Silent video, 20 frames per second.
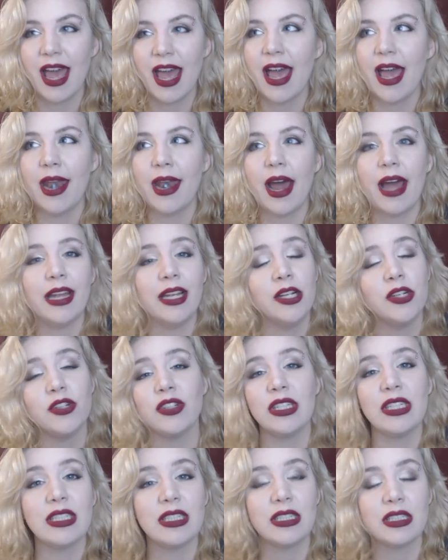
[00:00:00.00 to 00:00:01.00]
and I
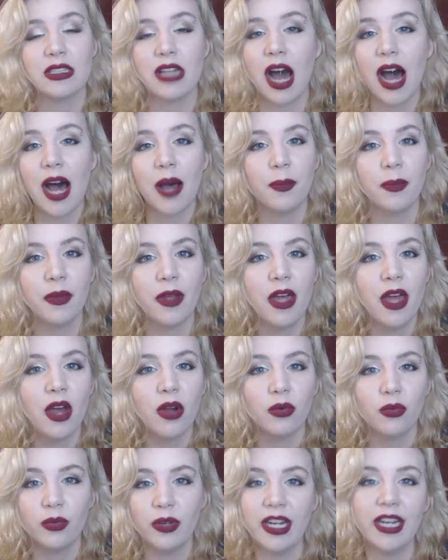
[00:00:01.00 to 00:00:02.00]
usually stop
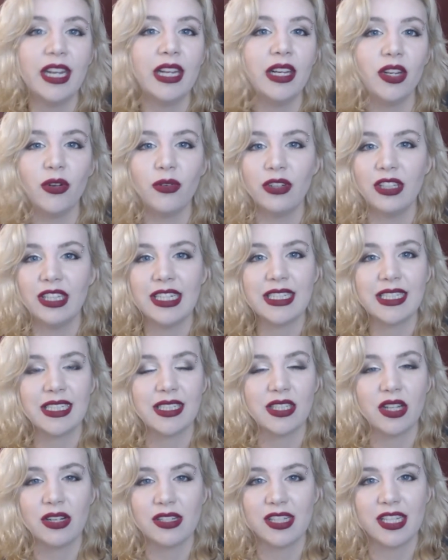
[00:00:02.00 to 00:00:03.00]
reading new
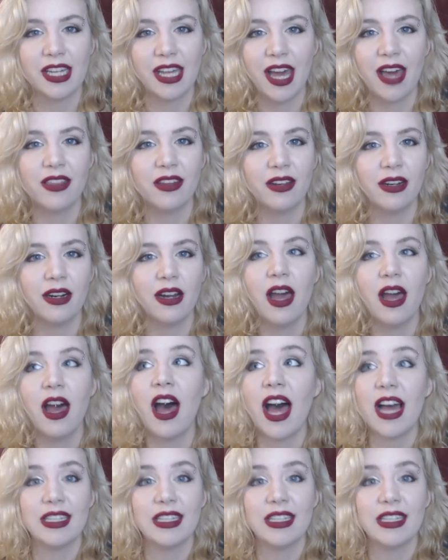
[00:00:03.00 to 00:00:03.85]
releases altogether.